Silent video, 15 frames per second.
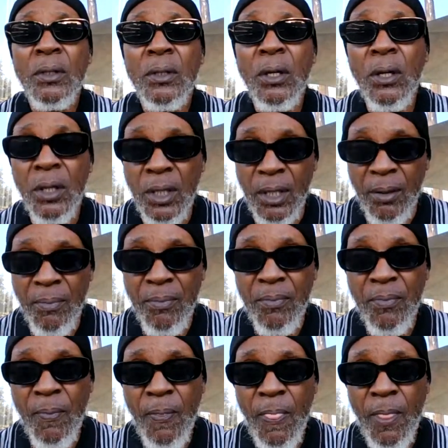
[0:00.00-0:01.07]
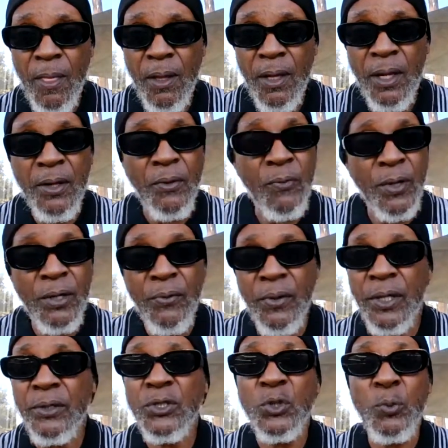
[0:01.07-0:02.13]
hookup and a really,
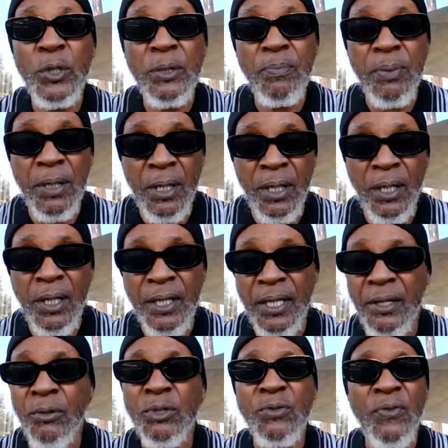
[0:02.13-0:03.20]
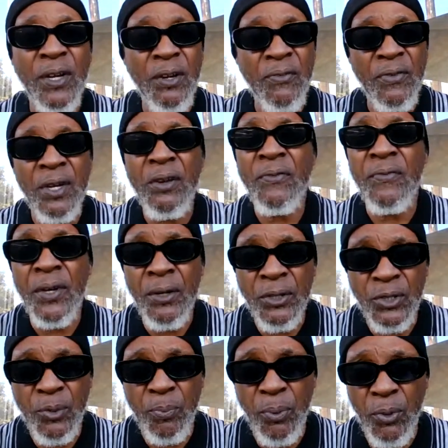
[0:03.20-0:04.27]
really sweet plug, and it was very, very, very
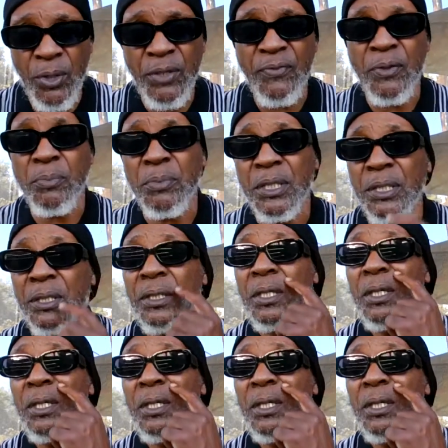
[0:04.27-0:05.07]
supportive of me.